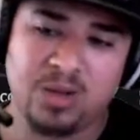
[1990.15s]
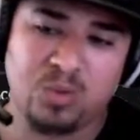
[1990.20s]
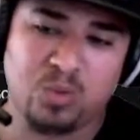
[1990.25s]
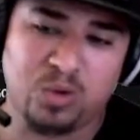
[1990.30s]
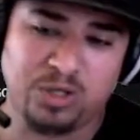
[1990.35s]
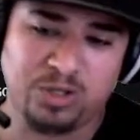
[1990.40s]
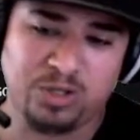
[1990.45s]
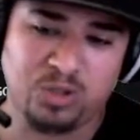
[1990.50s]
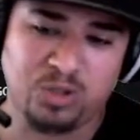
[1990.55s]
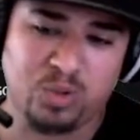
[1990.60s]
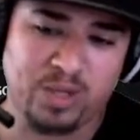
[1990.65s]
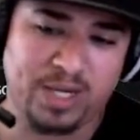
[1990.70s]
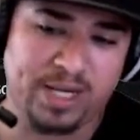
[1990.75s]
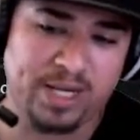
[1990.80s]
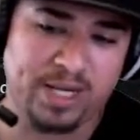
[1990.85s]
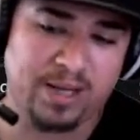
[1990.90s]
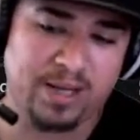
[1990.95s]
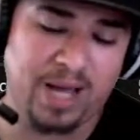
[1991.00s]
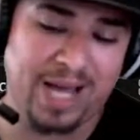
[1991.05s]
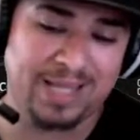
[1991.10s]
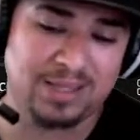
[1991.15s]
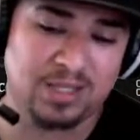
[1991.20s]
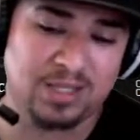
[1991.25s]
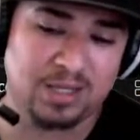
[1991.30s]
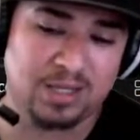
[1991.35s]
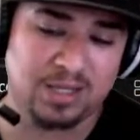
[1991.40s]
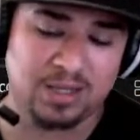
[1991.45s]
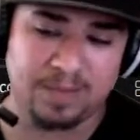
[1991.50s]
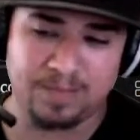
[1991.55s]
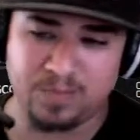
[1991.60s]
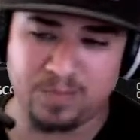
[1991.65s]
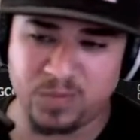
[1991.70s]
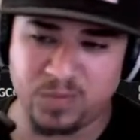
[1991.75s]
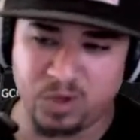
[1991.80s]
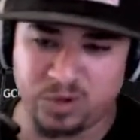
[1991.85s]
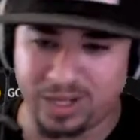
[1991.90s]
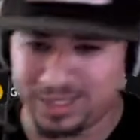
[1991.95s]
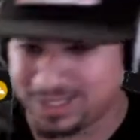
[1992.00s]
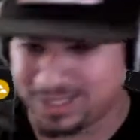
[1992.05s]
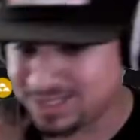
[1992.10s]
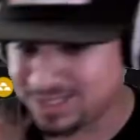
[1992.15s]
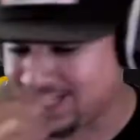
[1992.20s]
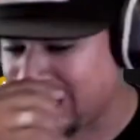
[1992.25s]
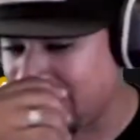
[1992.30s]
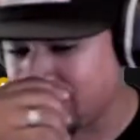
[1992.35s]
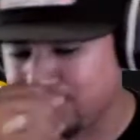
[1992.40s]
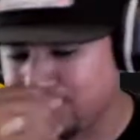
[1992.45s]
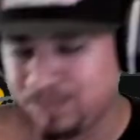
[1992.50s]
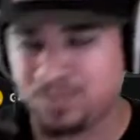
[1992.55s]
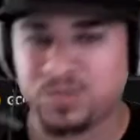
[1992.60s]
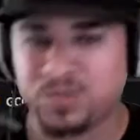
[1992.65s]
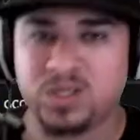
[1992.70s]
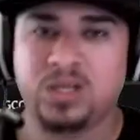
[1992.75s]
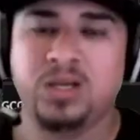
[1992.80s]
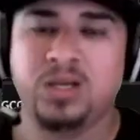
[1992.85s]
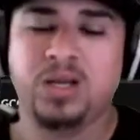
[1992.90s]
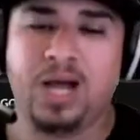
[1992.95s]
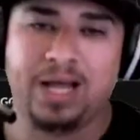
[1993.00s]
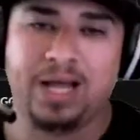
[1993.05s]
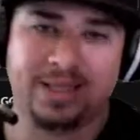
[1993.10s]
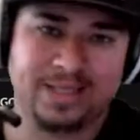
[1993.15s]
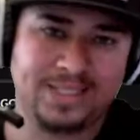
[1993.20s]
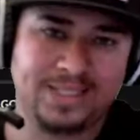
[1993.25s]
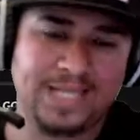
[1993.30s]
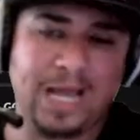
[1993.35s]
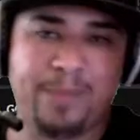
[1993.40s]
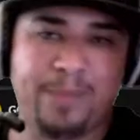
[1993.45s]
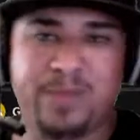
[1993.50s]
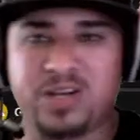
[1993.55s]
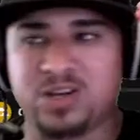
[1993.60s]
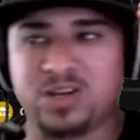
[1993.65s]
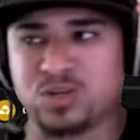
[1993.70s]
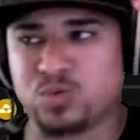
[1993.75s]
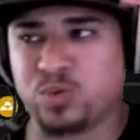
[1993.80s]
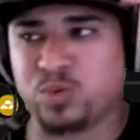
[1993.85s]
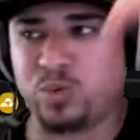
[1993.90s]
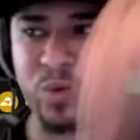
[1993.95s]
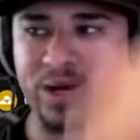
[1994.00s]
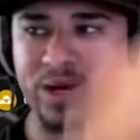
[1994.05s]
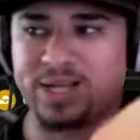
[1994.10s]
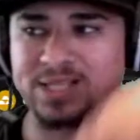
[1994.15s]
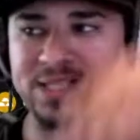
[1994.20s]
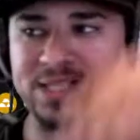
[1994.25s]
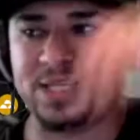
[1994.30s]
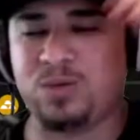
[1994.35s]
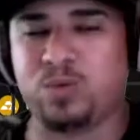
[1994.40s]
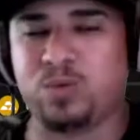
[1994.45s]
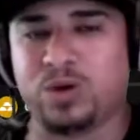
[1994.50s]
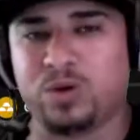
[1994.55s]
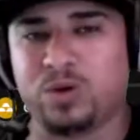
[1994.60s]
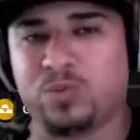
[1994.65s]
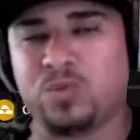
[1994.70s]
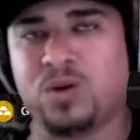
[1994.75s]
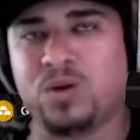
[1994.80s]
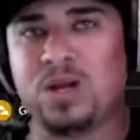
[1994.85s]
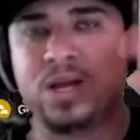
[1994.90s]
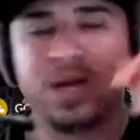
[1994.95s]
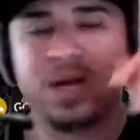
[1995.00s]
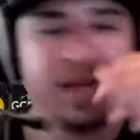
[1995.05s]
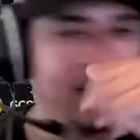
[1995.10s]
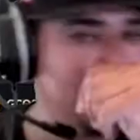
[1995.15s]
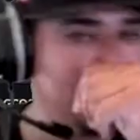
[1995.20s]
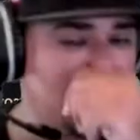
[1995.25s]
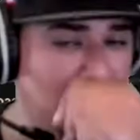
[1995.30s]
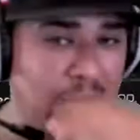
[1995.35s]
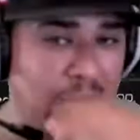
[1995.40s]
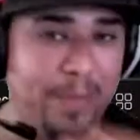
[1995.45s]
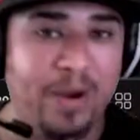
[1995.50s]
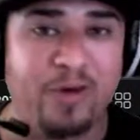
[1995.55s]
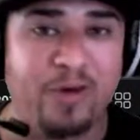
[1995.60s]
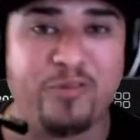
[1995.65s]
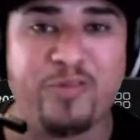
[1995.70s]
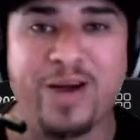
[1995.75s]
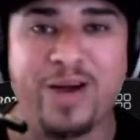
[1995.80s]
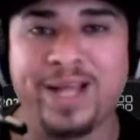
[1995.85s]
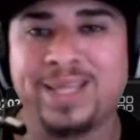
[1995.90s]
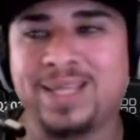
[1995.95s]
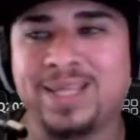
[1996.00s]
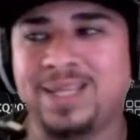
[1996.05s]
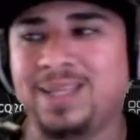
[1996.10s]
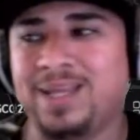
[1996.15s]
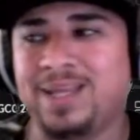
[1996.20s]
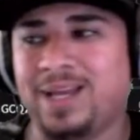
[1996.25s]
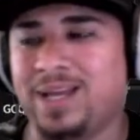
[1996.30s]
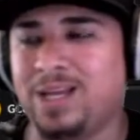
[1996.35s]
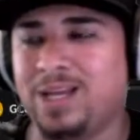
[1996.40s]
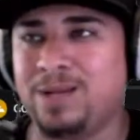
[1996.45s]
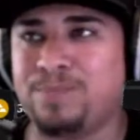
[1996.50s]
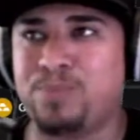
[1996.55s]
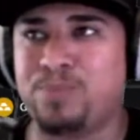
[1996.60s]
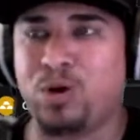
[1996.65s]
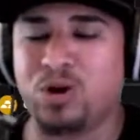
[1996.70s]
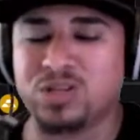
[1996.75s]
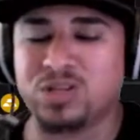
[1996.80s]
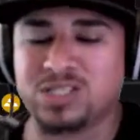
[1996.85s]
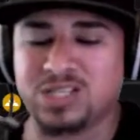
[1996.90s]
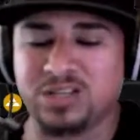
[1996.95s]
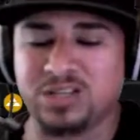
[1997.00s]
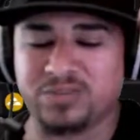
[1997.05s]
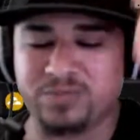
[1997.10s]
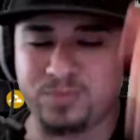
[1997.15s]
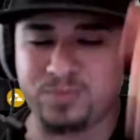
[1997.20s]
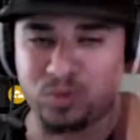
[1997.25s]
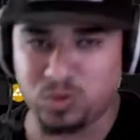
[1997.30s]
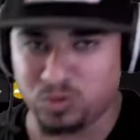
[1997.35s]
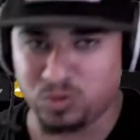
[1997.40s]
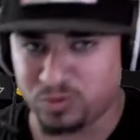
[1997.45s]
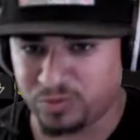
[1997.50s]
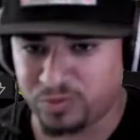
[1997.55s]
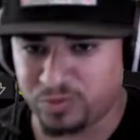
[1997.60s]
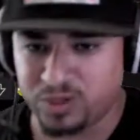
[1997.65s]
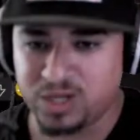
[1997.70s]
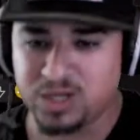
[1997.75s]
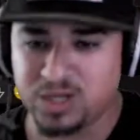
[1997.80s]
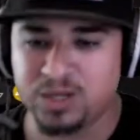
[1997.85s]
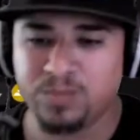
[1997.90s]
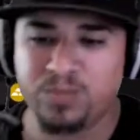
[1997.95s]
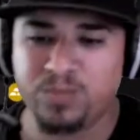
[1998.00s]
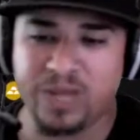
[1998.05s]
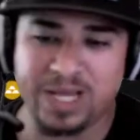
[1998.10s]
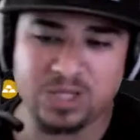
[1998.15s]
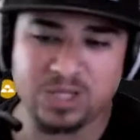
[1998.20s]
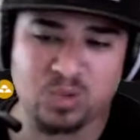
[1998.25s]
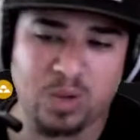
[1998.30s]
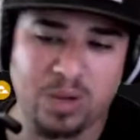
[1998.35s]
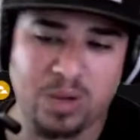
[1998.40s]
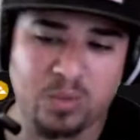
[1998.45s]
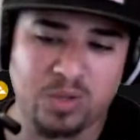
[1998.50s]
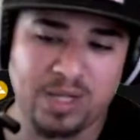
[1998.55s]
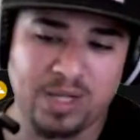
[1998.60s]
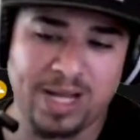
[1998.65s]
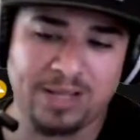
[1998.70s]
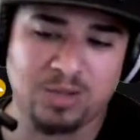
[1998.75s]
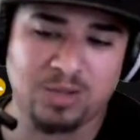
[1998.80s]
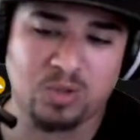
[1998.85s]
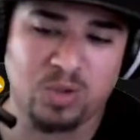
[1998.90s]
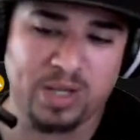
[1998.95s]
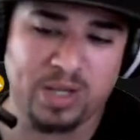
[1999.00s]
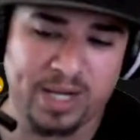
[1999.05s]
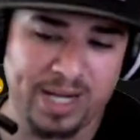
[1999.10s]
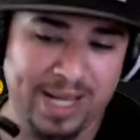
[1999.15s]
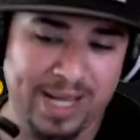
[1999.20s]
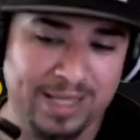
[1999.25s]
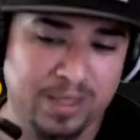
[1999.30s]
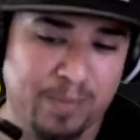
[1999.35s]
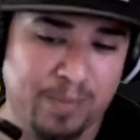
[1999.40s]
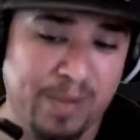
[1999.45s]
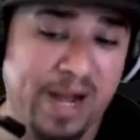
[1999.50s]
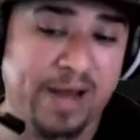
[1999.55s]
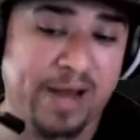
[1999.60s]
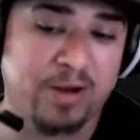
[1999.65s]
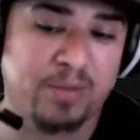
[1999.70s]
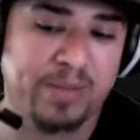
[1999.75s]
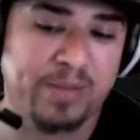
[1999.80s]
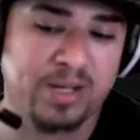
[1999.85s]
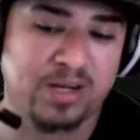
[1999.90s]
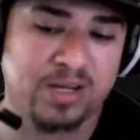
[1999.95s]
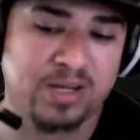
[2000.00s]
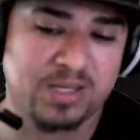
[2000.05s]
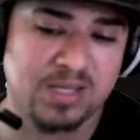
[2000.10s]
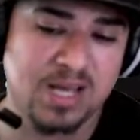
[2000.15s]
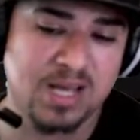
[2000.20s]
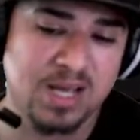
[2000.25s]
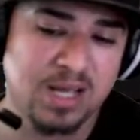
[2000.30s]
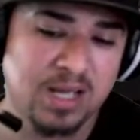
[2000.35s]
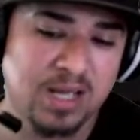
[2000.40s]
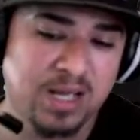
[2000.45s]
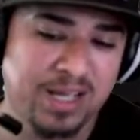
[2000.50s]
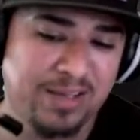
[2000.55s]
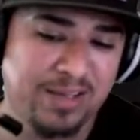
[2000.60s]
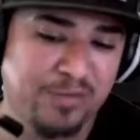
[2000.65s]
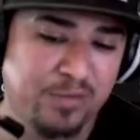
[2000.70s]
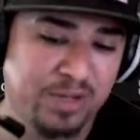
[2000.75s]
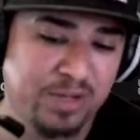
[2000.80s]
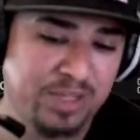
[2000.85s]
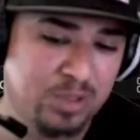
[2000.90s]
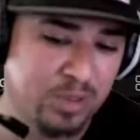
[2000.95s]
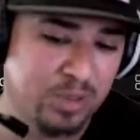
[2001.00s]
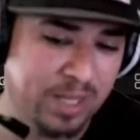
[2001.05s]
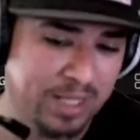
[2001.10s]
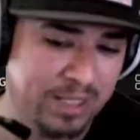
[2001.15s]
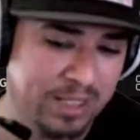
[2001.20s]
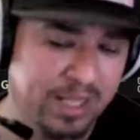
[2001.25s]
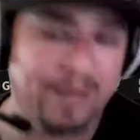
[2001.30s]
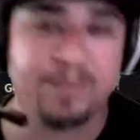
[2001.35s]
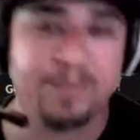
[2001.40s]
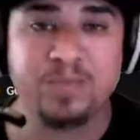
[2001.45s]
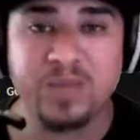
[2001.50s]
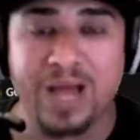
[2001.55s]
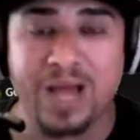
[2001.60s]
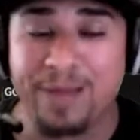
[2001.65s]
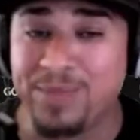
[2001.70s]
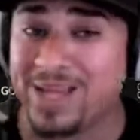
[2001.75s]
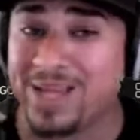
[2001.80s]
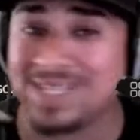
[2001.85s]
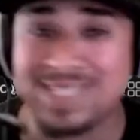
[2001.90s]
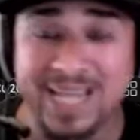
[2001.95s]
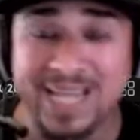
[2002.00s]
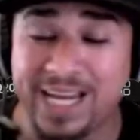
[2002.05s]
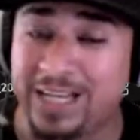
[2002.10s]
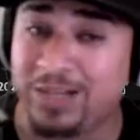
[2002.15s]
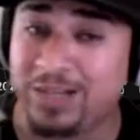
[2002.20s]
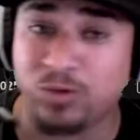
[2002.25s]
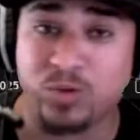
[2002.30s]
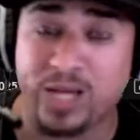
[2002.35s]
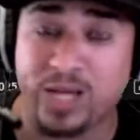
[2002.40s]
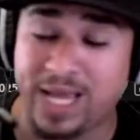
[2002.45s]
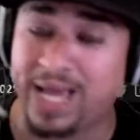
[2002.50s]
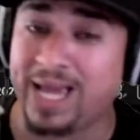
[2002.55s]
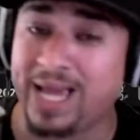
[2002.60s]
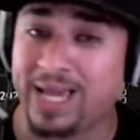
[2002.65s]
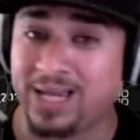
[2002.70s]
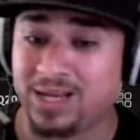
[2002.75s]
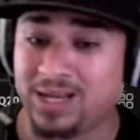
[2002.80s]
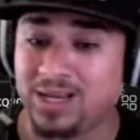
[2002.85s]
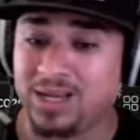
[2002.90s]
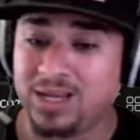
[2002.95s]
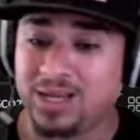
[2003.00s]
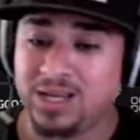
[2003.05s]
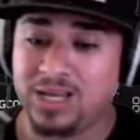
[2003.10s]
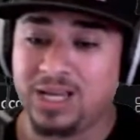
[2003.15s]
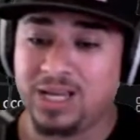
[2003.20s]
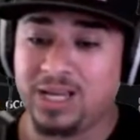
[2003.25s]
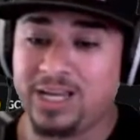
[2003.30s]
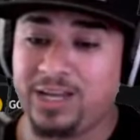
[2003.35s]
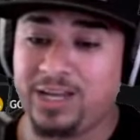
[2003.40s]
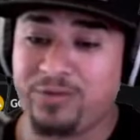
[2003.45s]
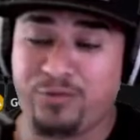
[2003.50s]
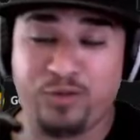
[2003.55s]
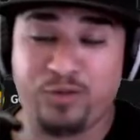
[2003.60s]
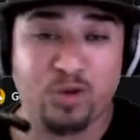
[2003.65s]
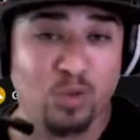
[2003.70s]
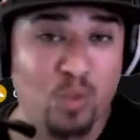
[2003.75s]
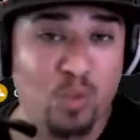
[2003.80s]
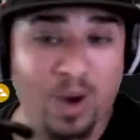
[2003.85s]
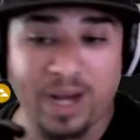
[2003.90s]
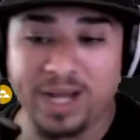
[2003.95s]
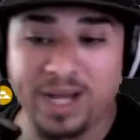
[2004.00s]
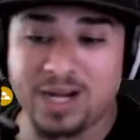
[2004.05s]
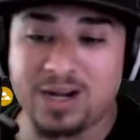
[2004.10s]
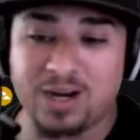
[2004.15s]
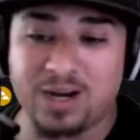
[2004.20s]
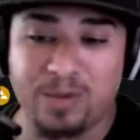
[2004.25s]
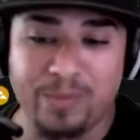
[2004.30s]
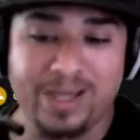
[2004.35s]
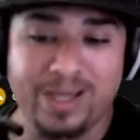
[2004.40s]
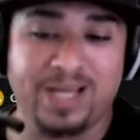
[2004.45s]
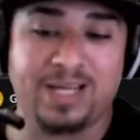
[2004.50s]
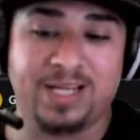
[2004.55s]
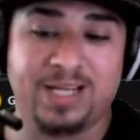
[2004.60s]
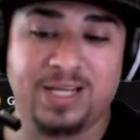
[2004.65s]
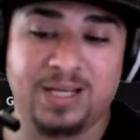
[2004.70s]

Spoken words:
doing it at the top because we want to see where it's all about finding the impulsive move. That's why we're not doing it at the bottom, because if we do it and I'm not saying you can't. If you want to come in